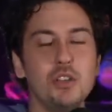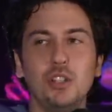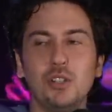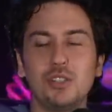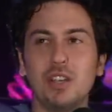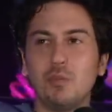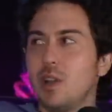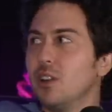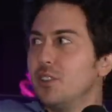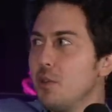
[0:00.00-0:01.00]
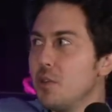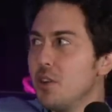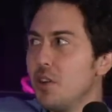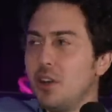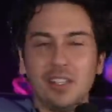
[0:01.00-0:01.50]
you know, it's that weird thing where
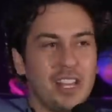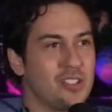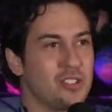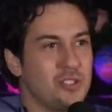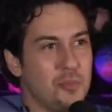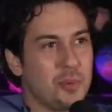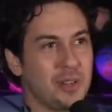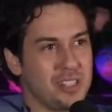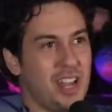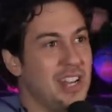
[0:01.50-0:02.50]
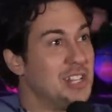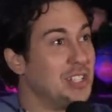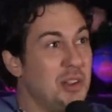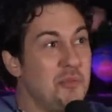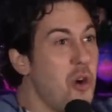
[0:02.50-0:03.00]
you're all like super excited and you're
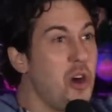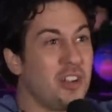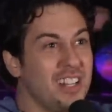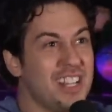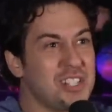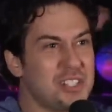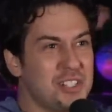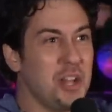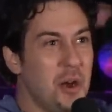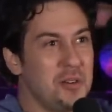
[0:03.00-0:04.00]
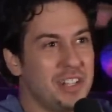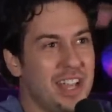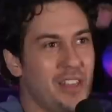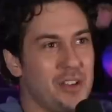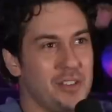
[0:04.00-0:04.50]
like, we're all going to get stoned
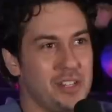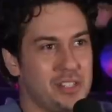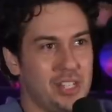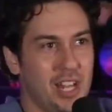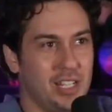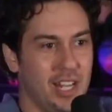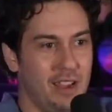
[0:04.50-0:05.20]
together. And, and then, then, suddenly